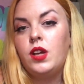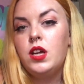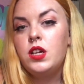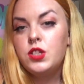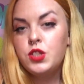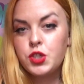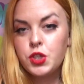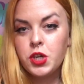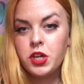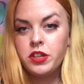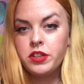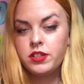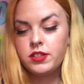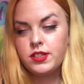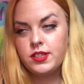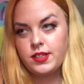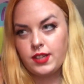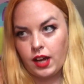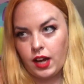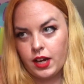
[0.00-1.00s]
During this
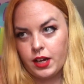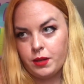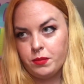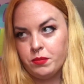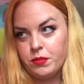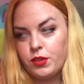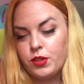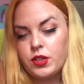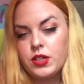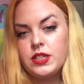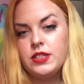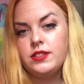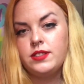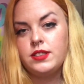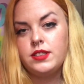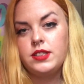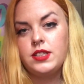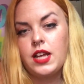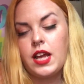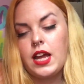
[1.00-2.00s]
time, there
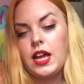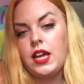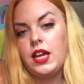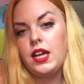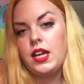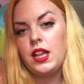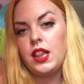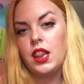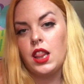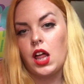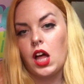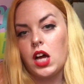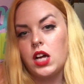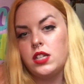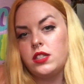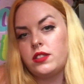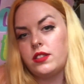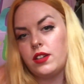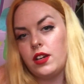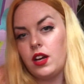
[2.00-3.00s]
isn't a
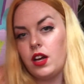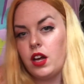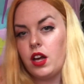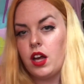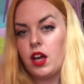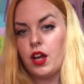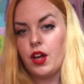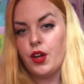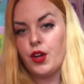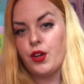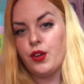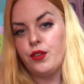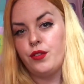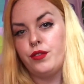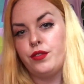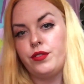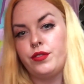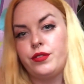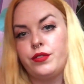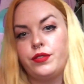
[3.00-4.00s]
lot of
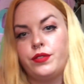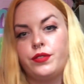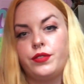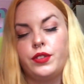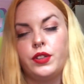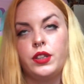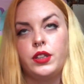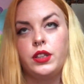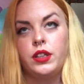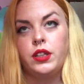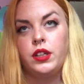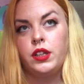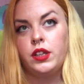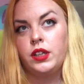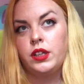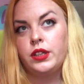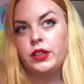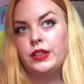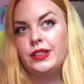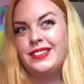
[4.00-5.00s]

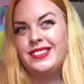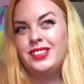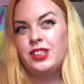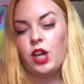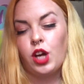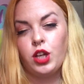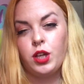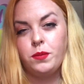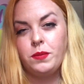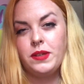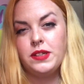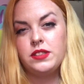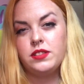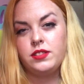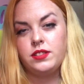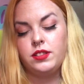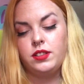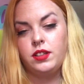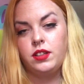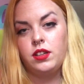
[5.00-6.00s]

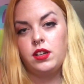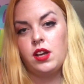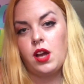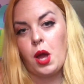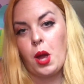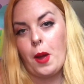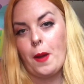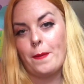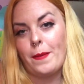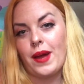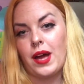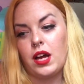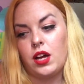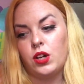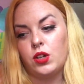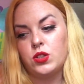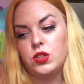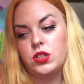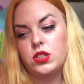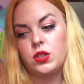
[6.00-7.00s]
documents
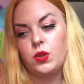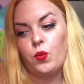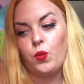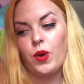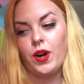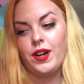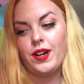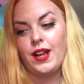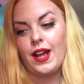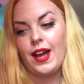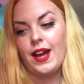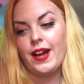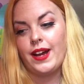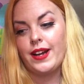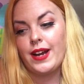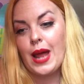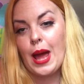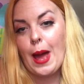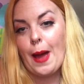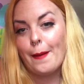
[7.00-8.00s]
about what had
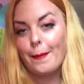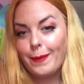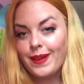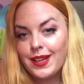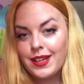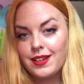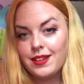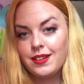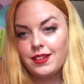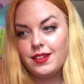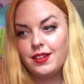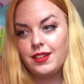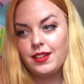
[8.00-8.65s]
happened,